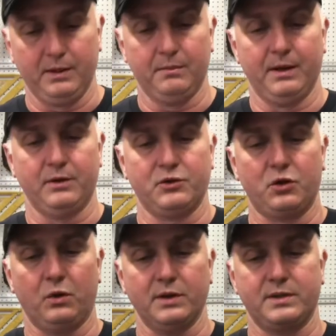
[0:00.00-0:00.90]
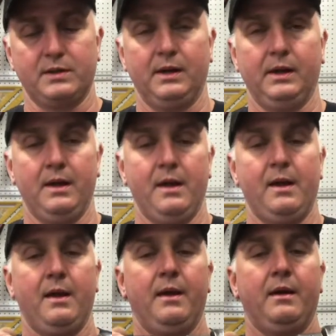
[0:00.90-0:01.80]
be a better choice.
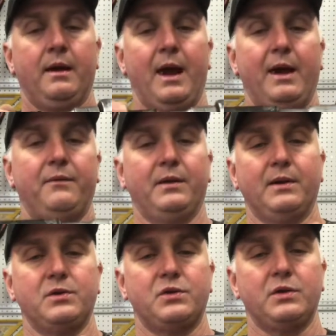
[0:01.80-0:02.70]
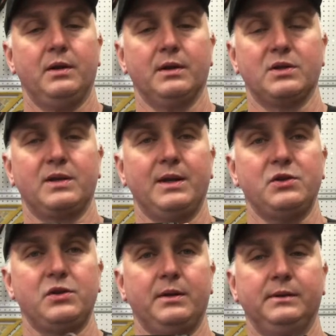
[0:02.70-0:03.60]
1/2-inch
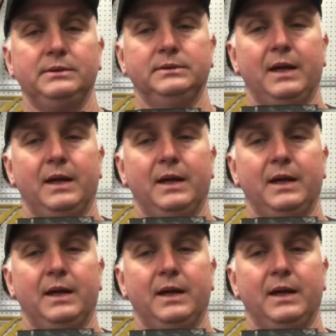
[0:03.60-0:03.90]
extension,